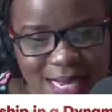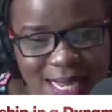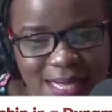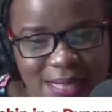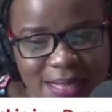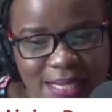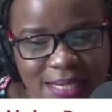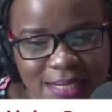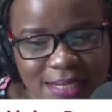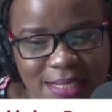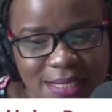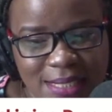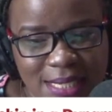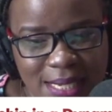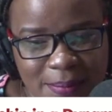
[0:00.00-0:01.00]
and the
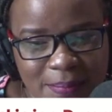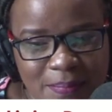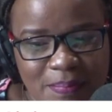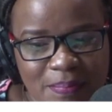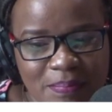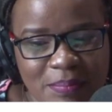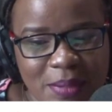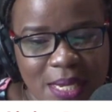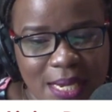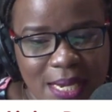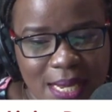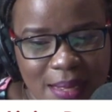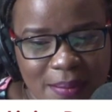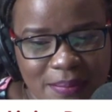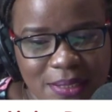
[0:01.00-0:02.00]
team
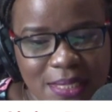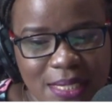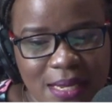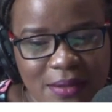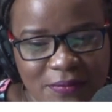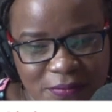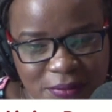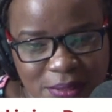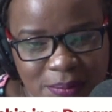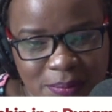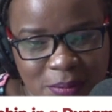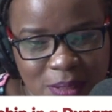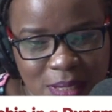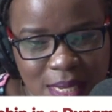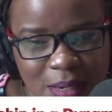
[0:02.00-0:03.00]
becomes
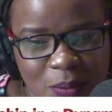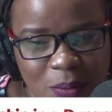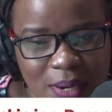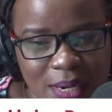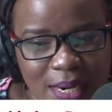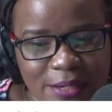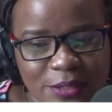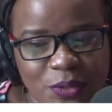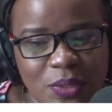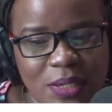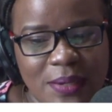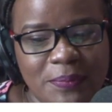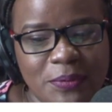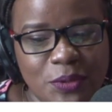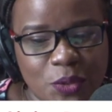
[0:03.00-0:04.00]
comfortable, and one has to
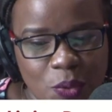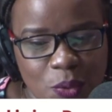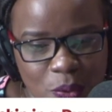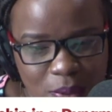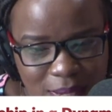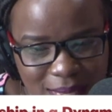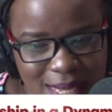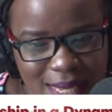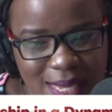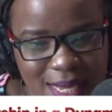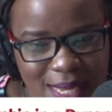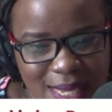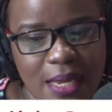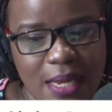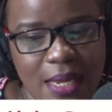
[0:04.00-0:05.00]
keep talking
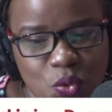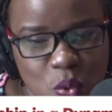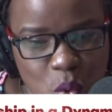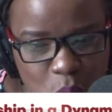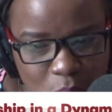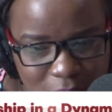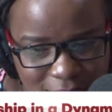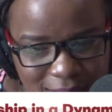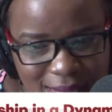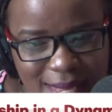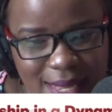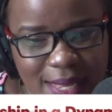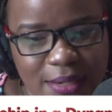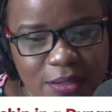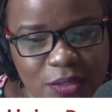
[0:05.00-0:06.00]
and talking
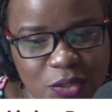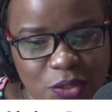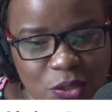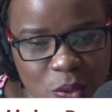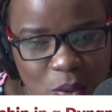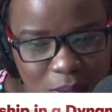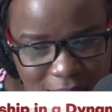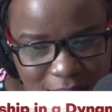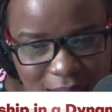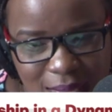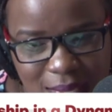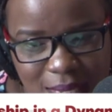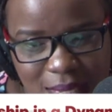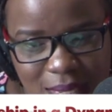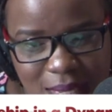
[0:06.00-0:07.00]
and
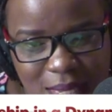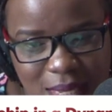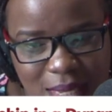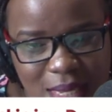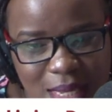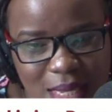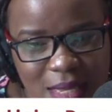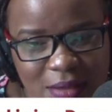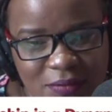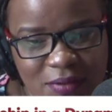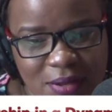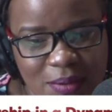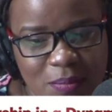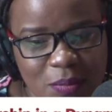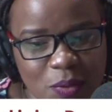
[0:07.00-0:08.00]
talking,
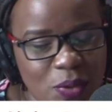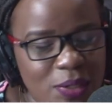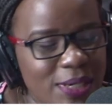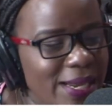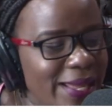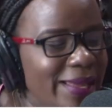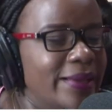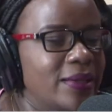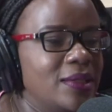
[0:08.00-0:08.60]
even morning.